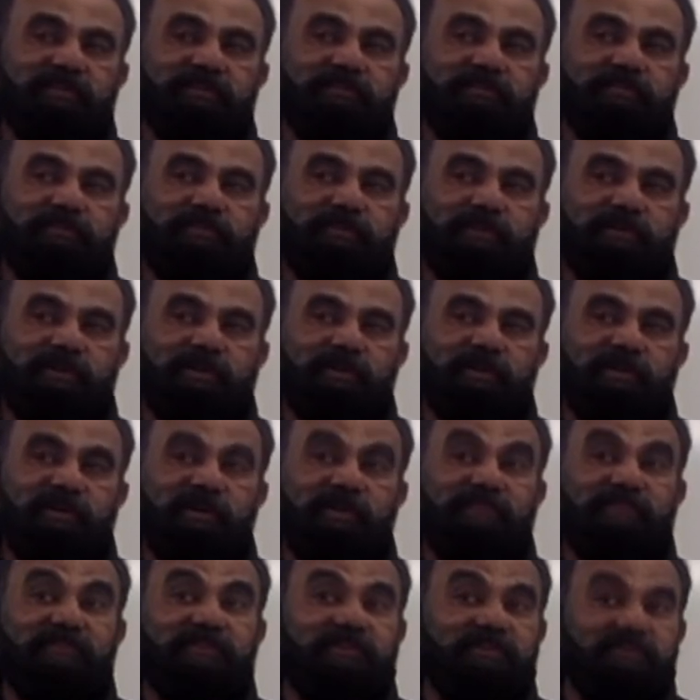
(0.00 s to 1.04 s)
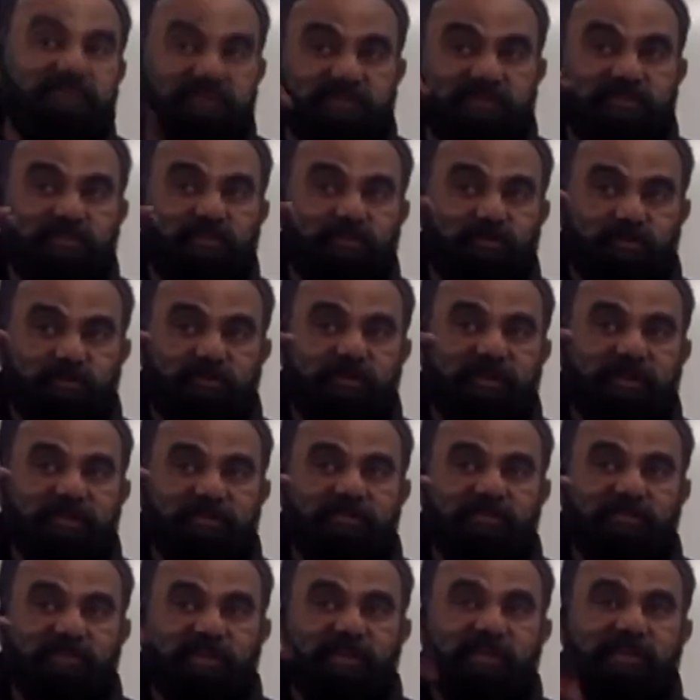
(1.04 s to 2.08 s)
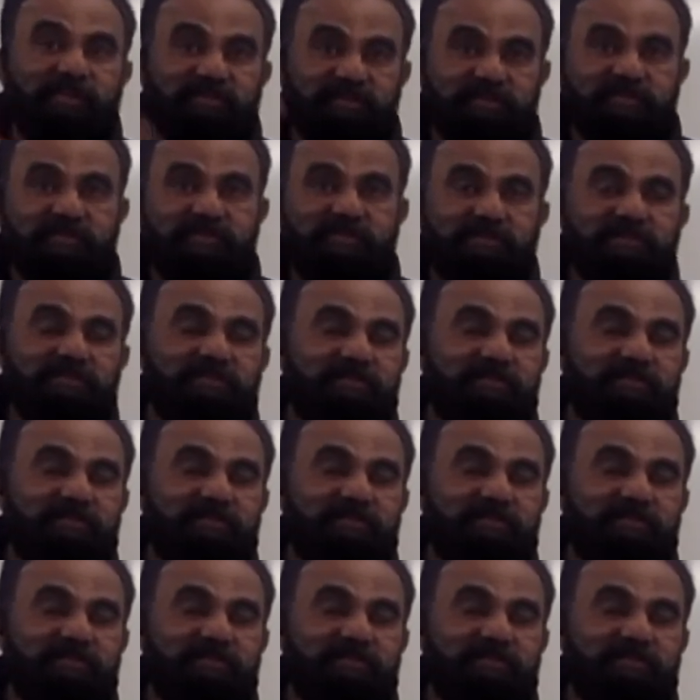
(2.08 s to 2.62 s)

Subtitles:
for our reference to take the readings.